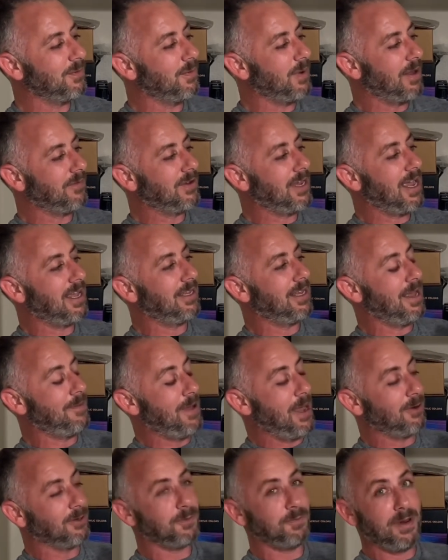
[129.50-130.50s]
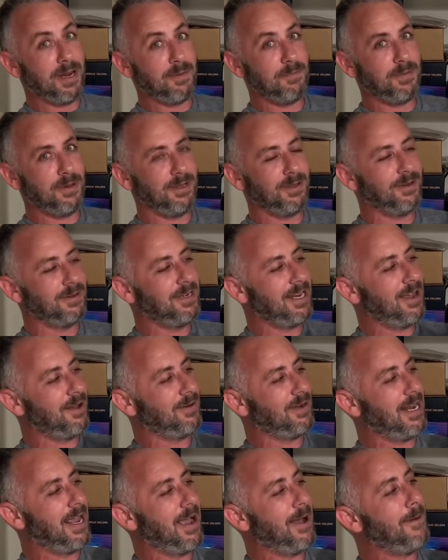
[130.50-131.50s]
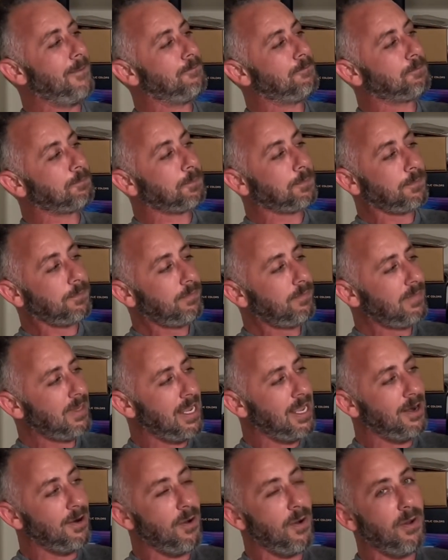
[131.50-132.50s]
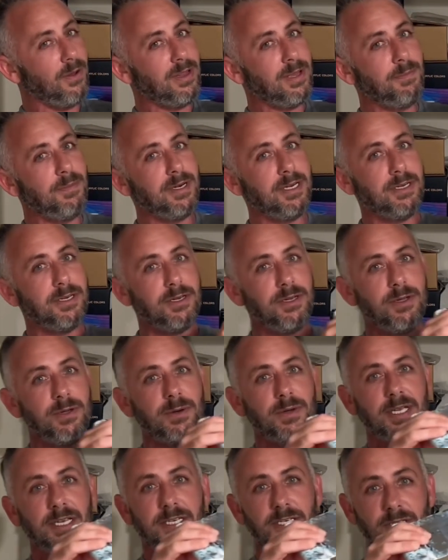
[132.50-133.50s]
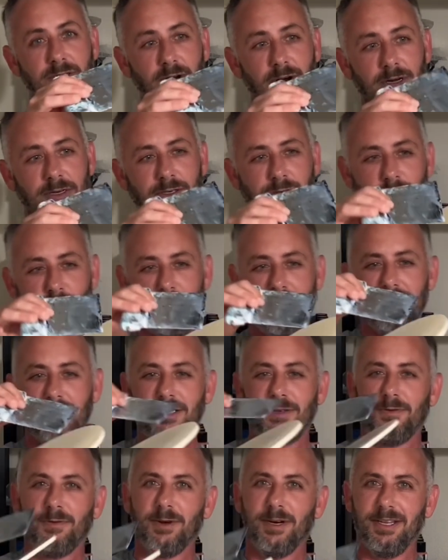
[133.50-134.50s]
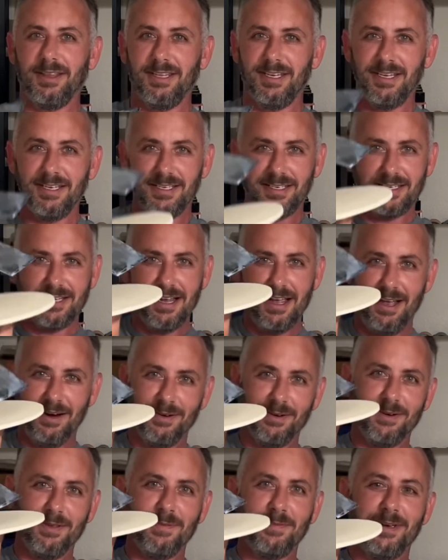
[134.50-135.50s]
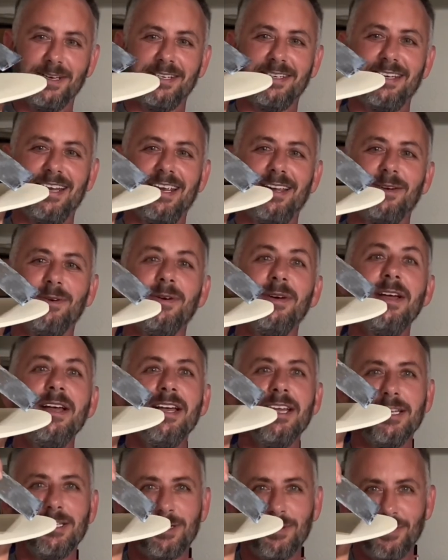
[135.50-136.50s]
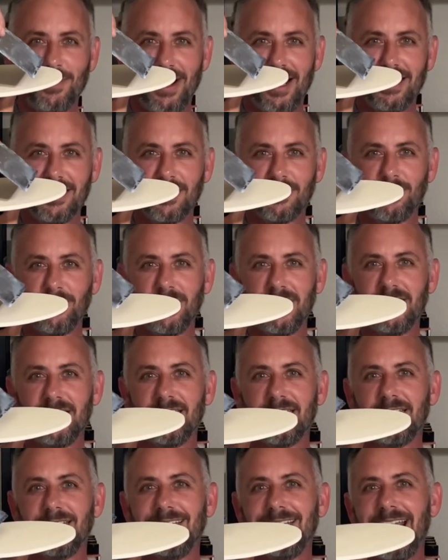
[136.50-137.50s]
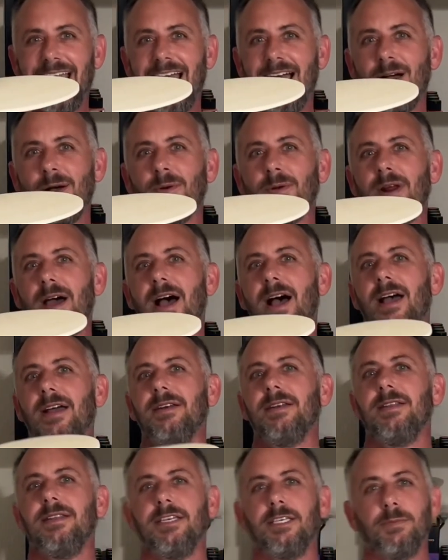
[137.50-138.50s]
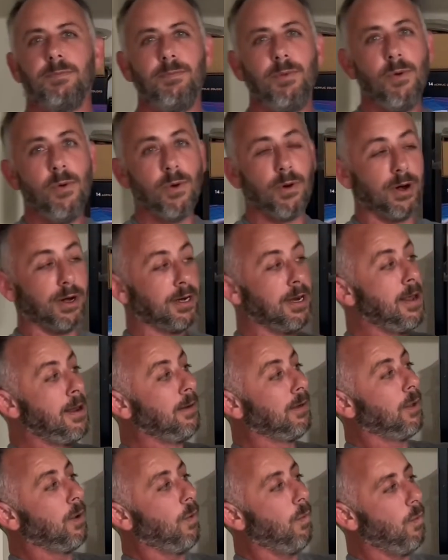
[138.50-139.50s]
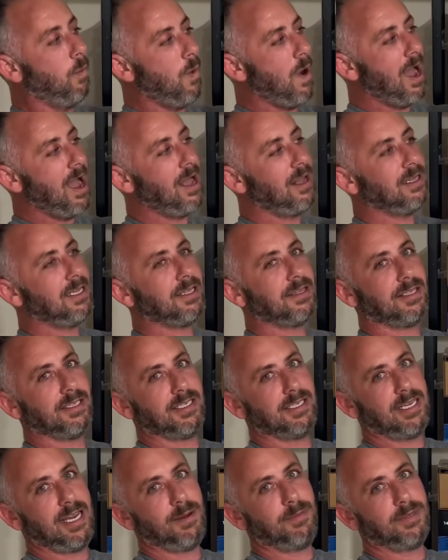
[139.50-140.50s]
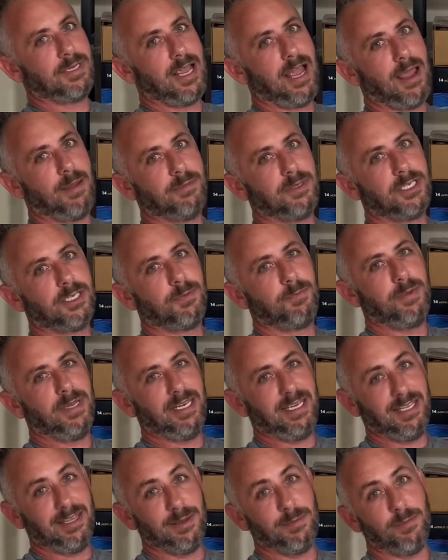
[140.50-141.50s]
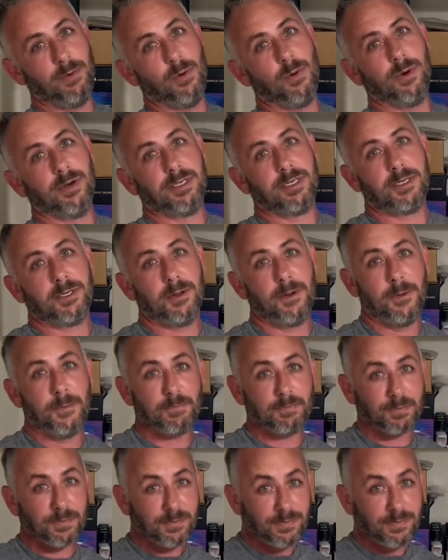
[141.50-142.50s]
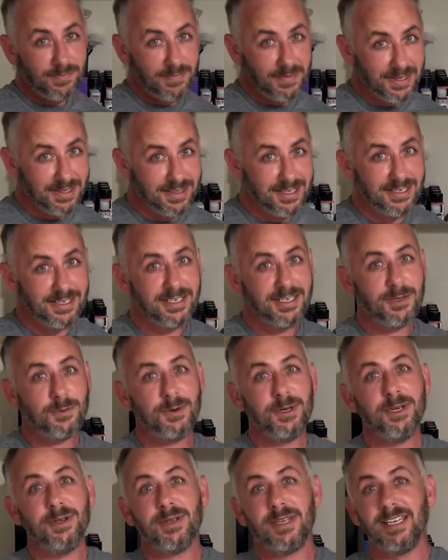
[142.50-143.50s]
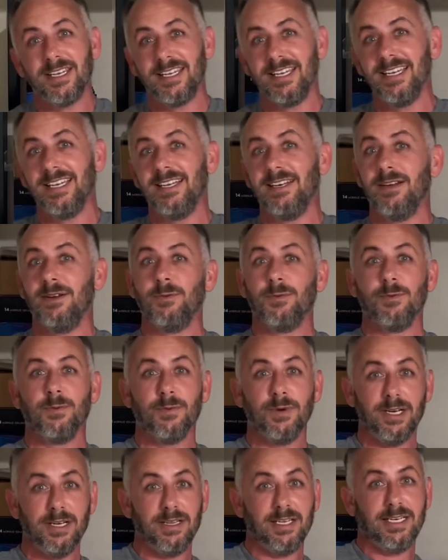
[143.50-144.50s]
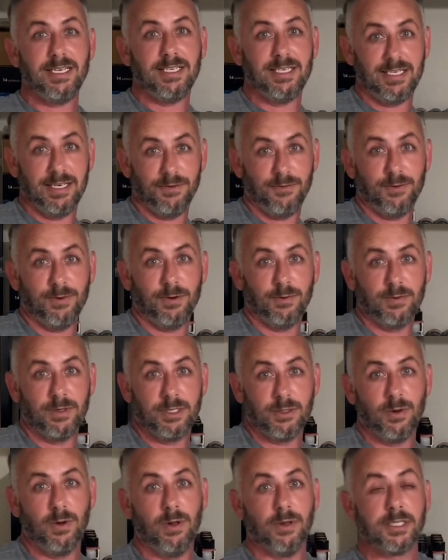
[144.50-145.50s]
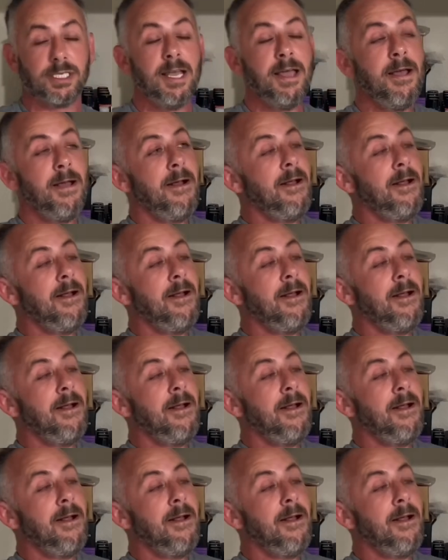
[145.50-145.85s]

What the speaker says: I've got house paint pillow down now, and all I'm going to do is start transferring this, I don't know the best angle, transferring this down onto this board while at the same time spinning the board. So this is where you could get really different results.